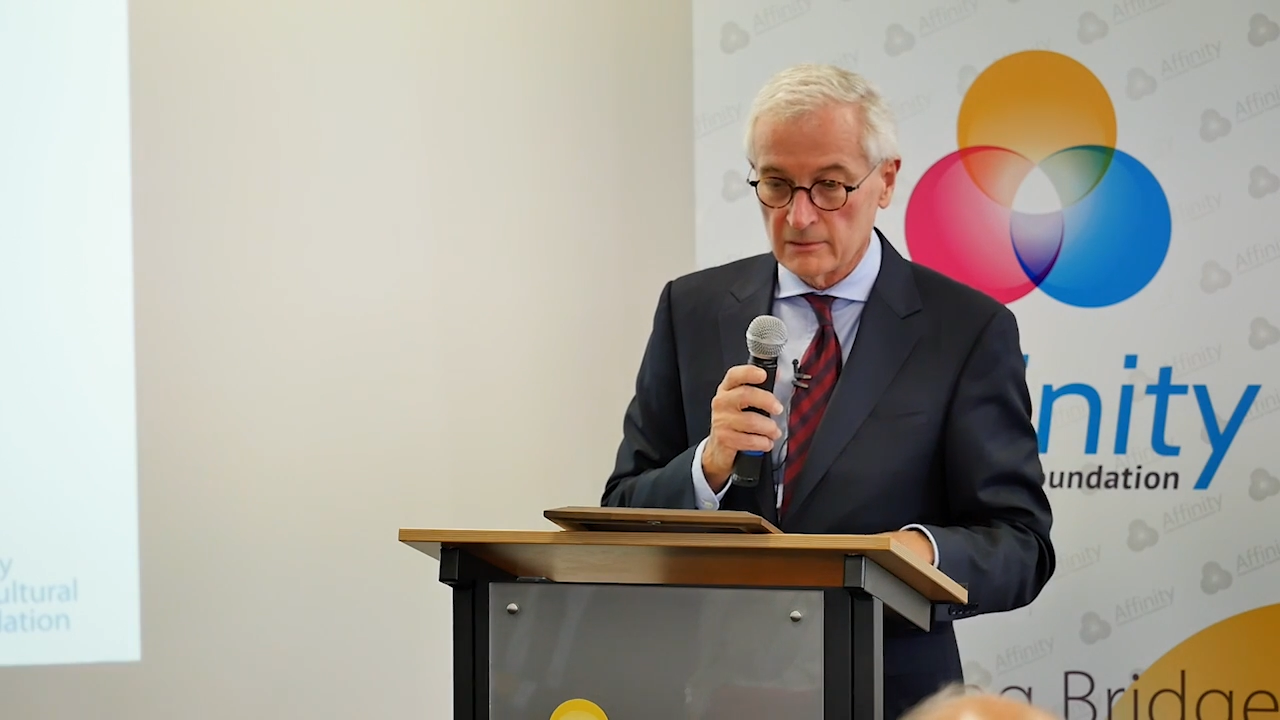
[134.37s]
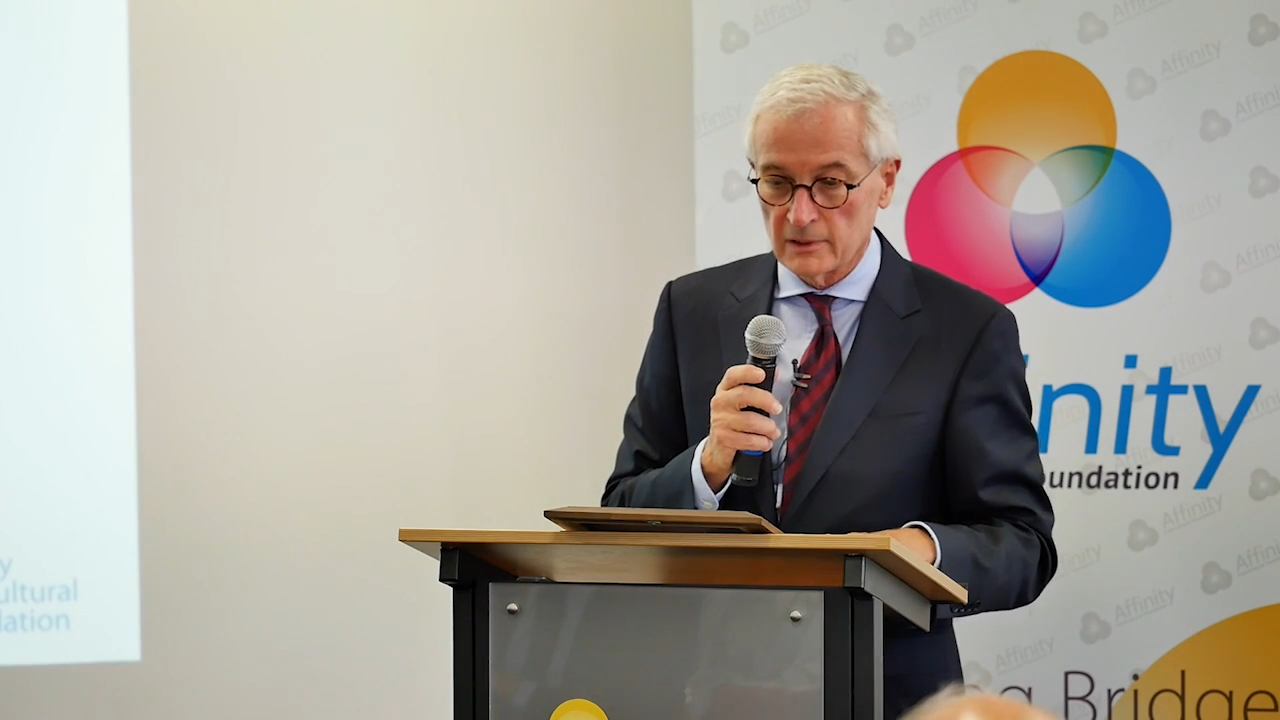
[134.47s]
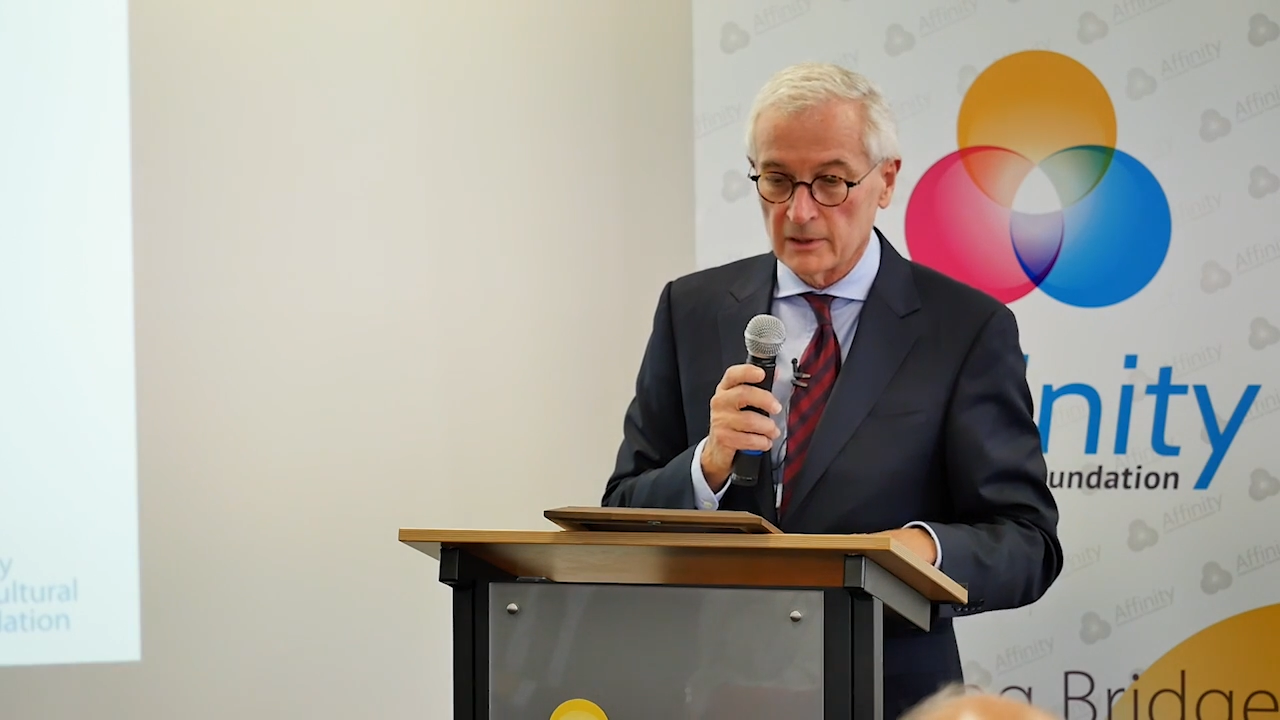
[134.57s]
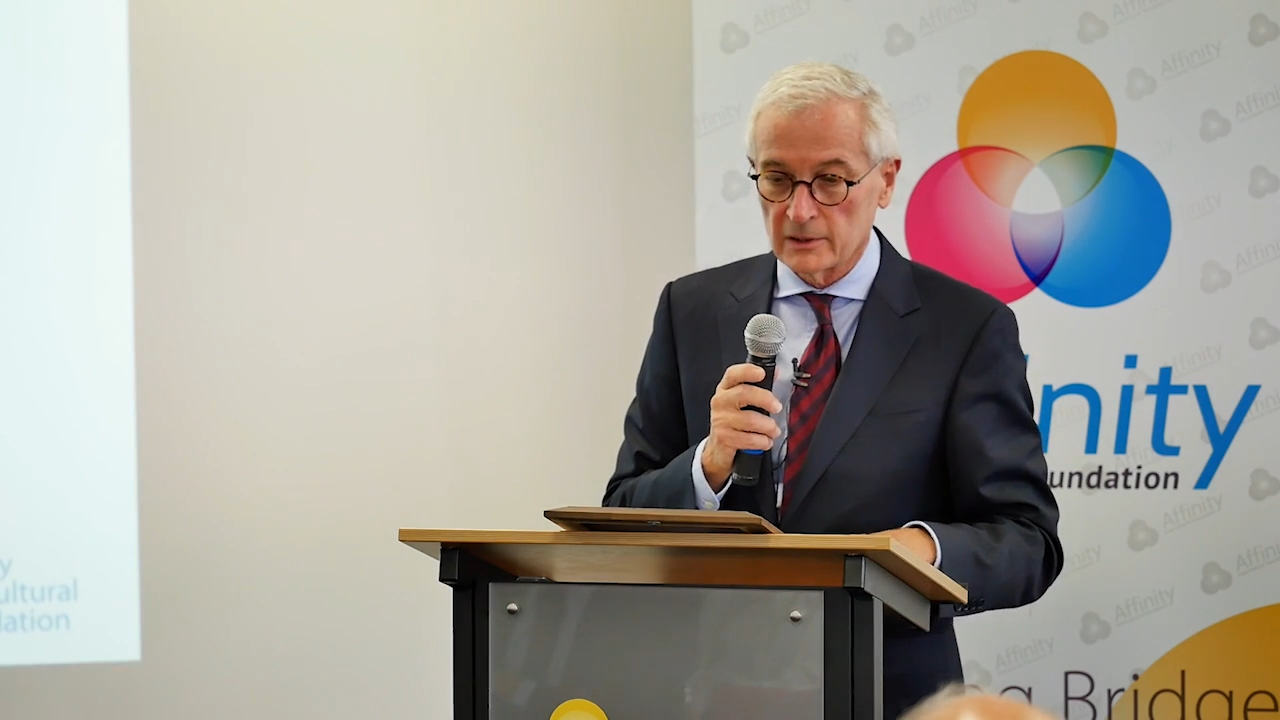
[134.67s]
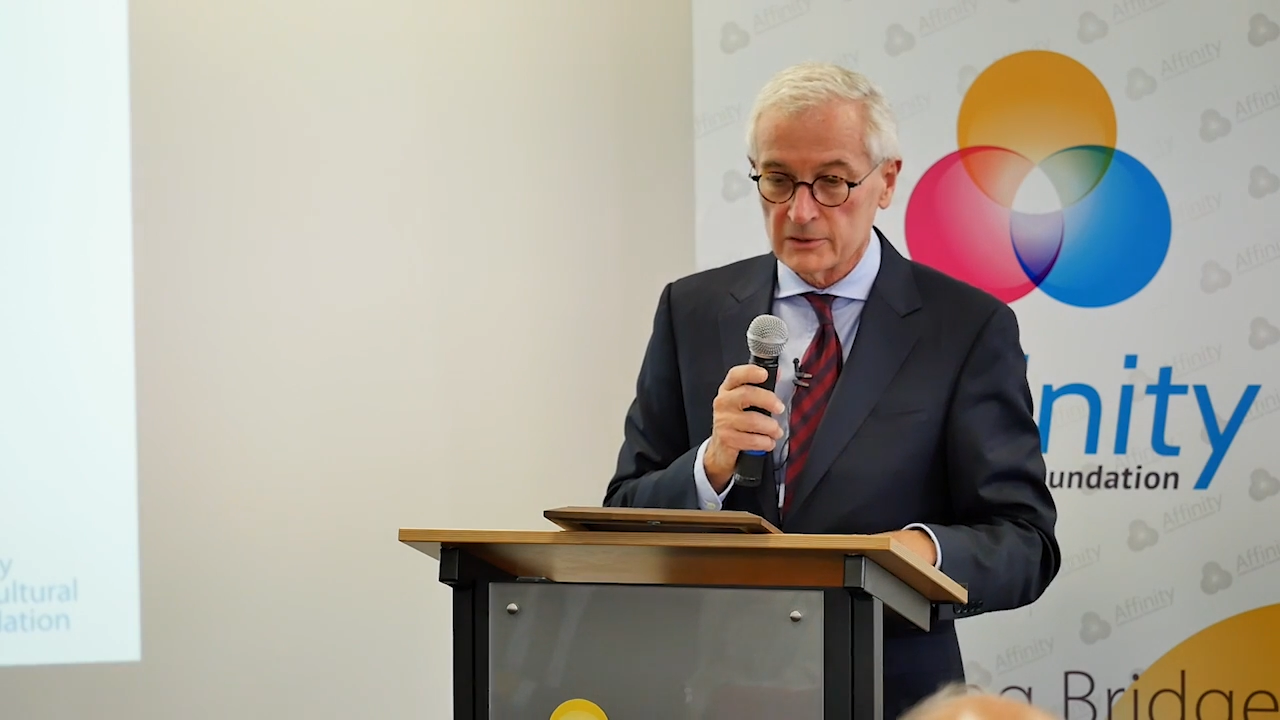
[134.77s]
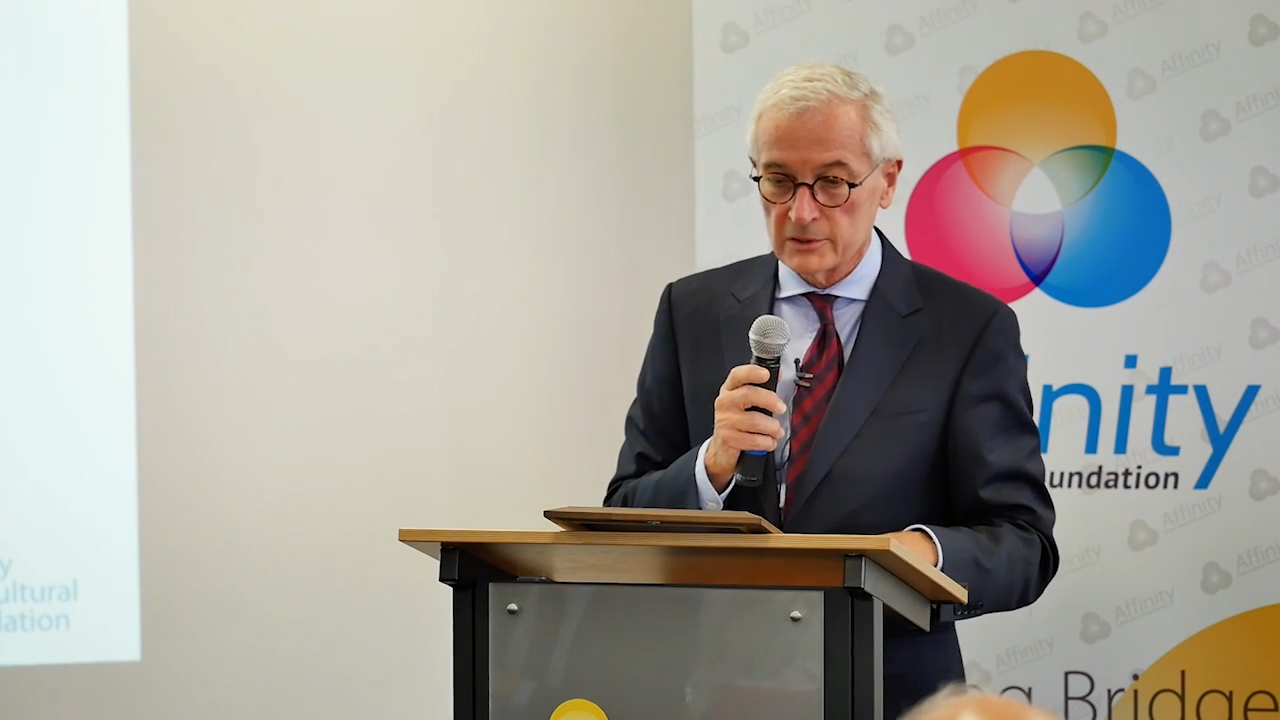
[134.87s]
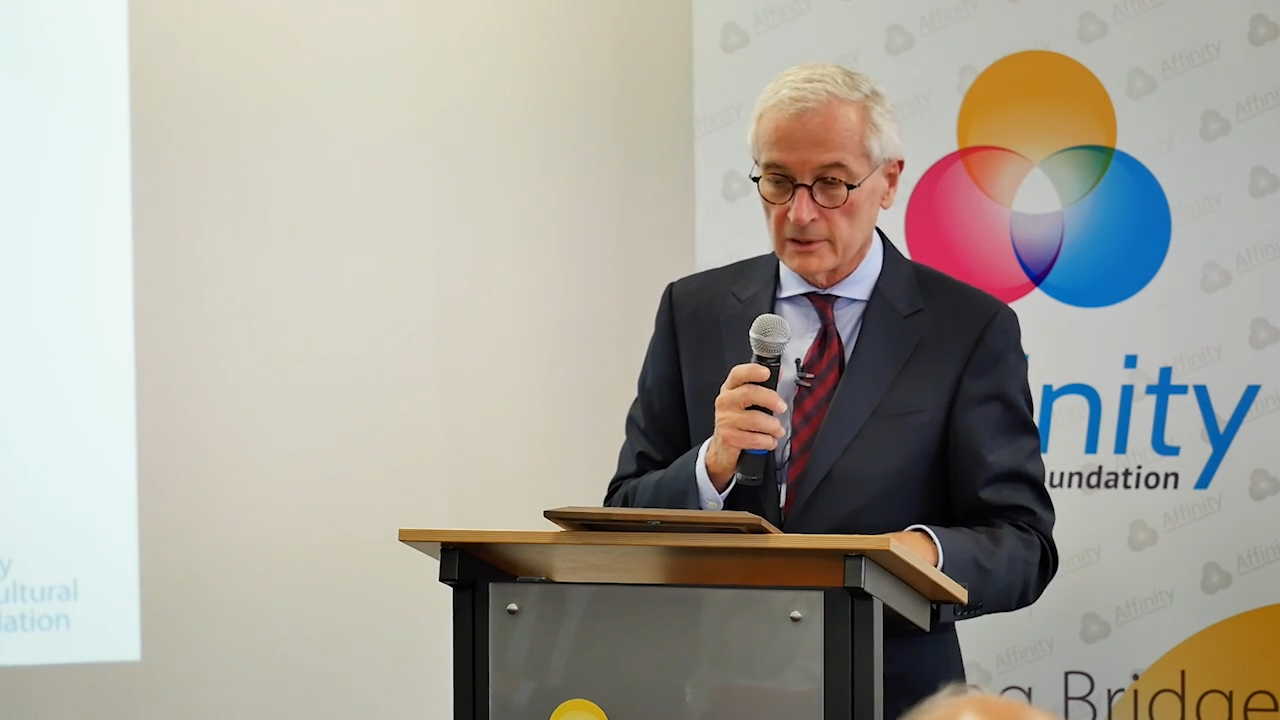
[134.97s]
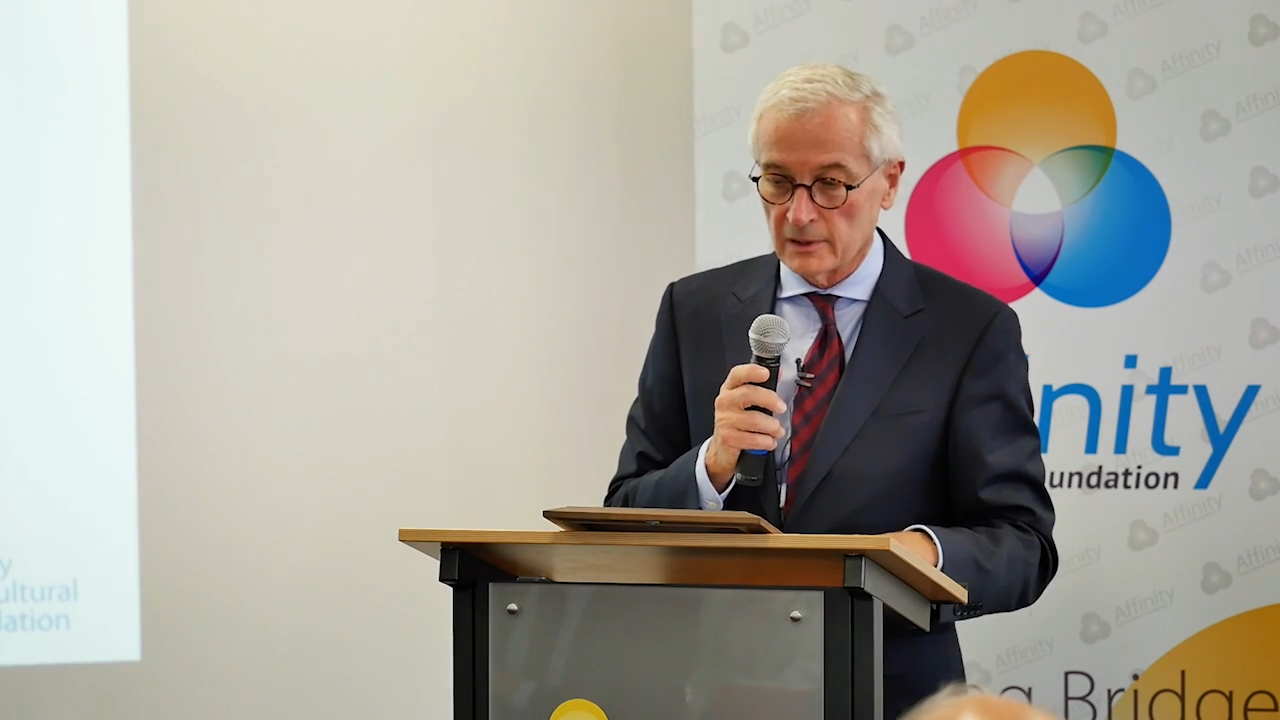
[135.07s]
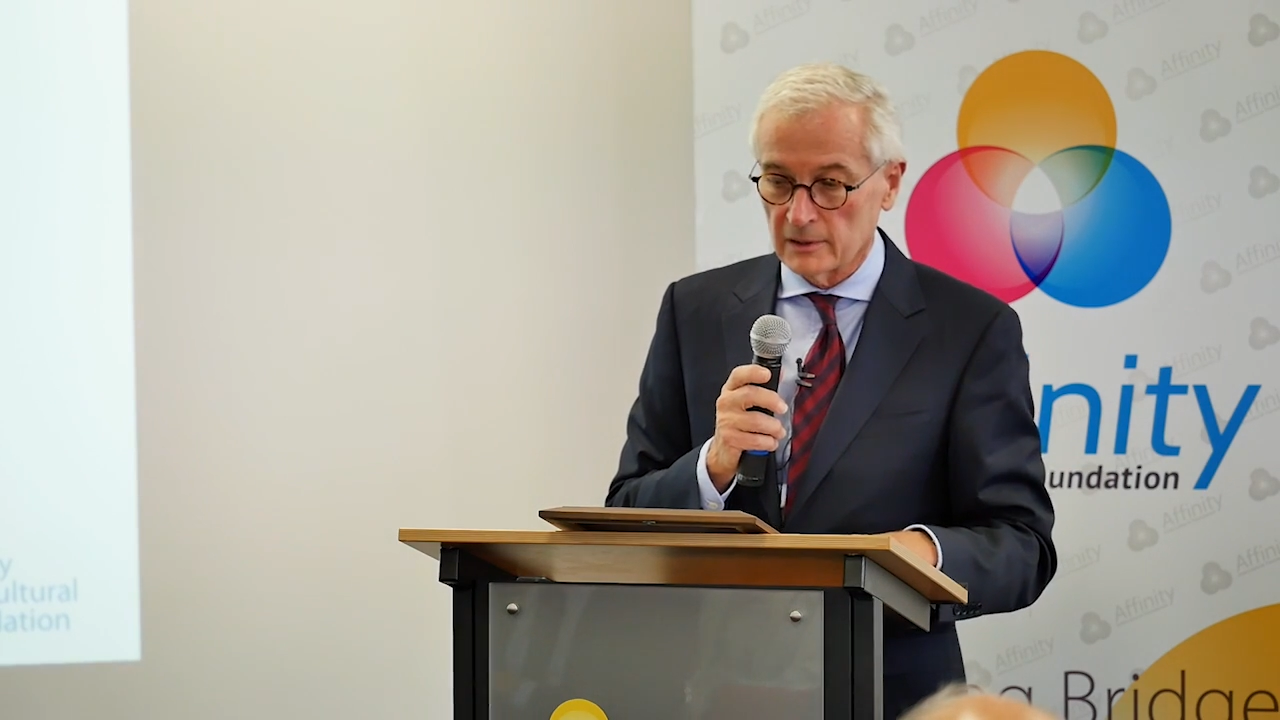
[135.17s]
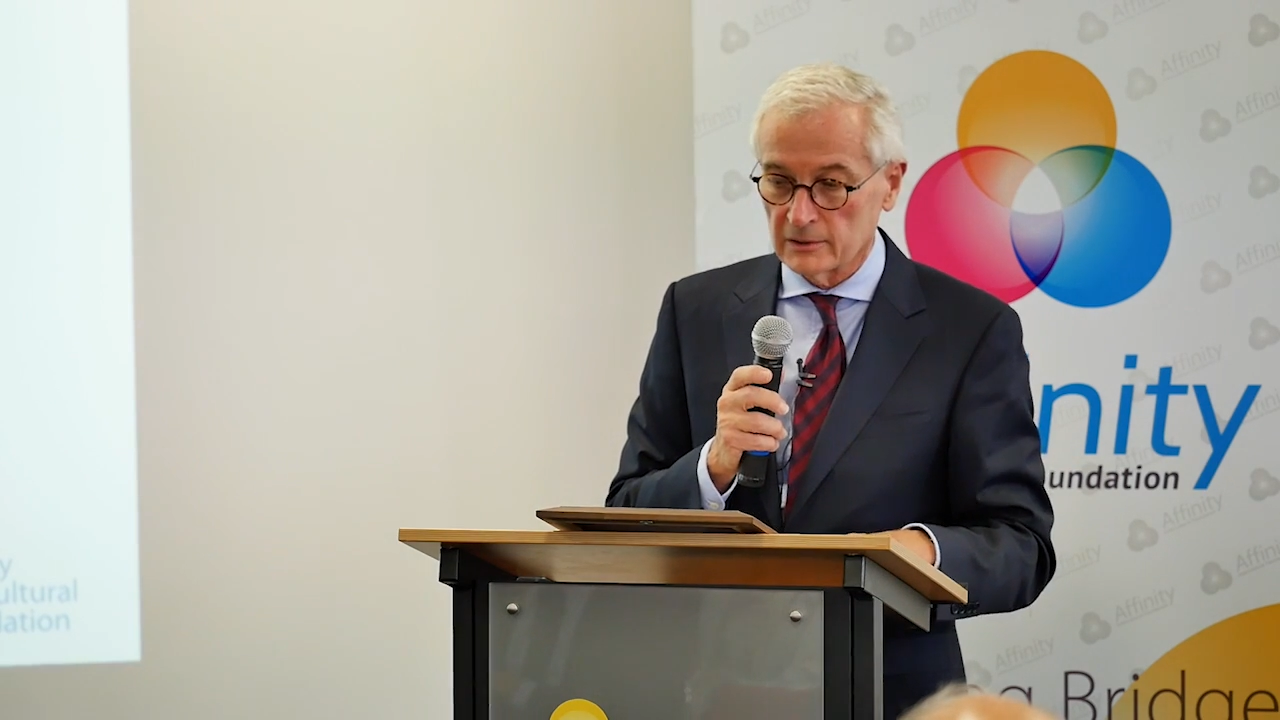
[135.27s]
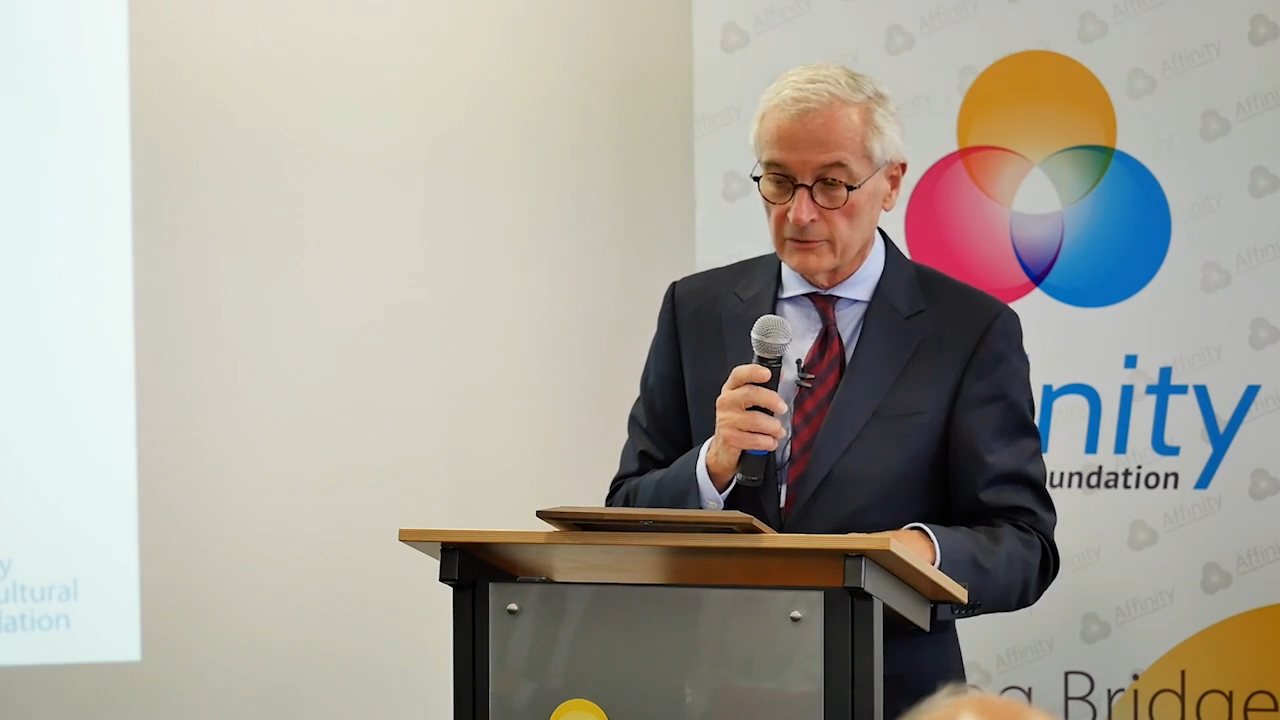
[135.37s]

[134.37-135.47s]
in its uh,